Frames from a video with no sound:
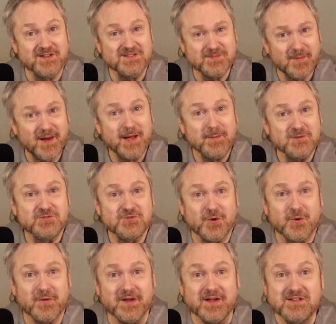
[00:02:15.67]
It's a Bible
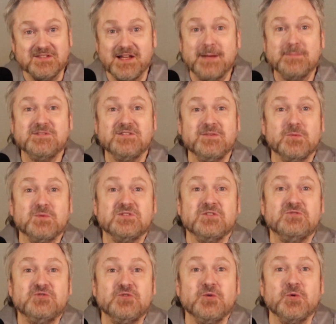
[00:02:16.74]
story. Samson was a
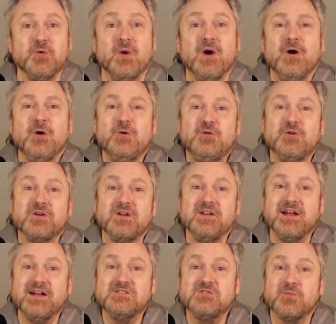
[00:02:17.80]
Jew who took a
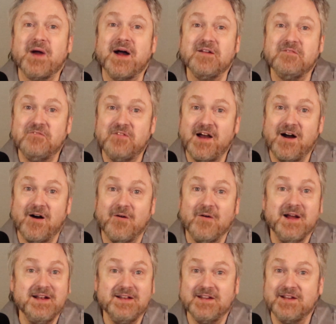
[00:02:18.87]
Nazarite vow
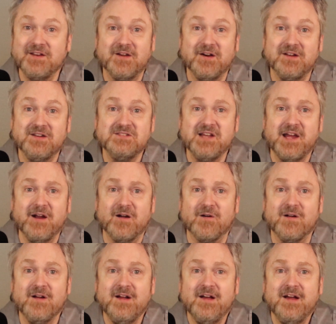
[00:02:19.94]
and didn't cut his
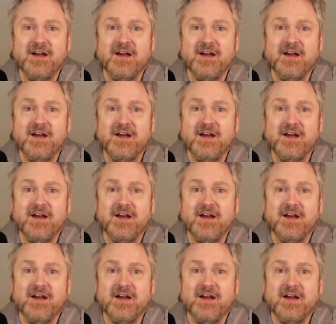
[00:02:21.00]
hair.